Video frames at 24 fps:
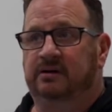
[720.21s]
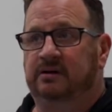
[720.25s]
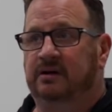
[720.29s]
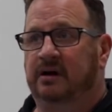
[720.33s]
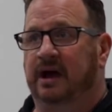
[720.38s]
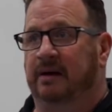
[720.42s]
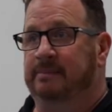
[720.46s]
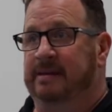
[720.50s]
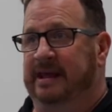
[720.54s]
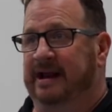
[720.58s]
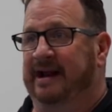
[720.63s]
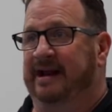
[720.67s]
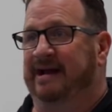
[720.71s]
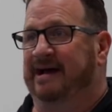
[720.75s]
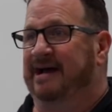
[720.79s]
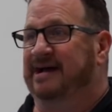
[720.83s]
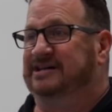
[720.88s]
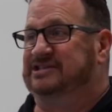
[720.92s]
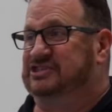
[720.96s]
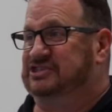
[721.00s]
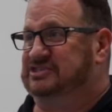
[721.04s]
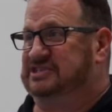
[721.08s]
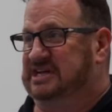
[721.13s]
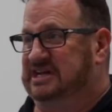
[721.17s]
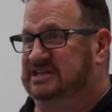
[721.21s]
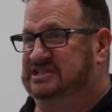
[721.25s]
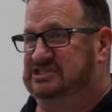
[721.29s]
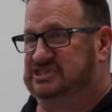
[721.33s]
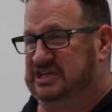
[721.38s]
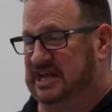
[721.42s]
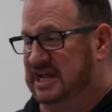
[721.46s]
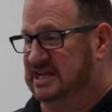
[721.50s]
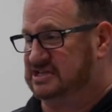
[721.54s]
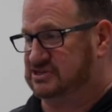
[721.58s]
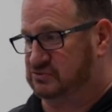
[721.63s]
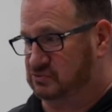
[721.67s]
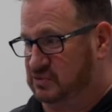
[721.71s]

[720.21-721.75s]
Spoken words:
I mean, it's